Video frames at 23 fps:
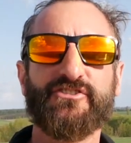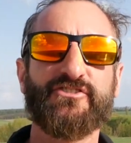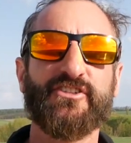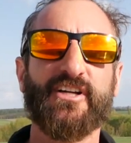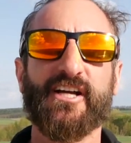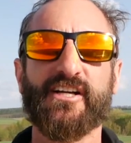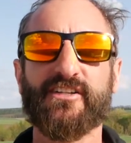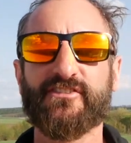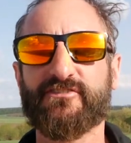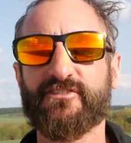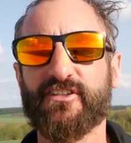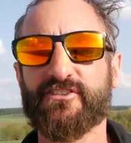
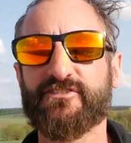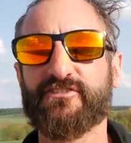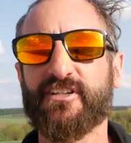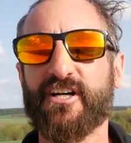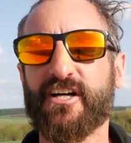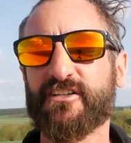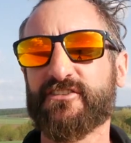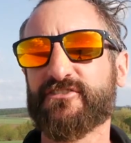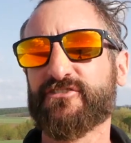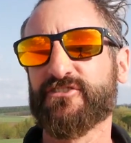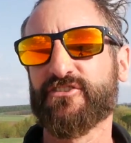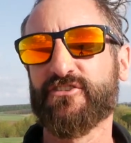checks, let you
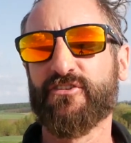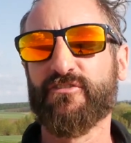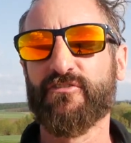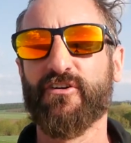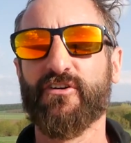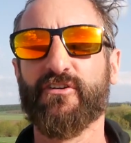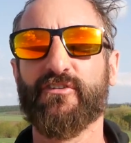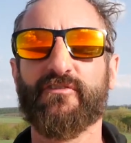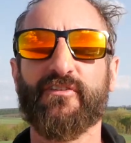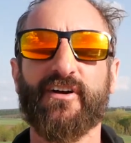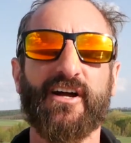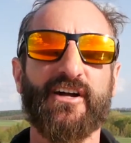out because of
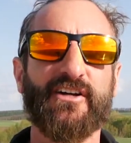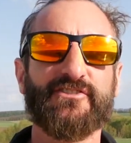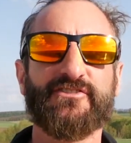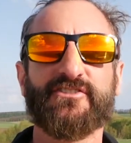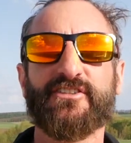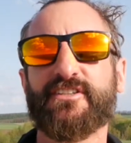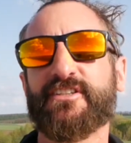coronavirus.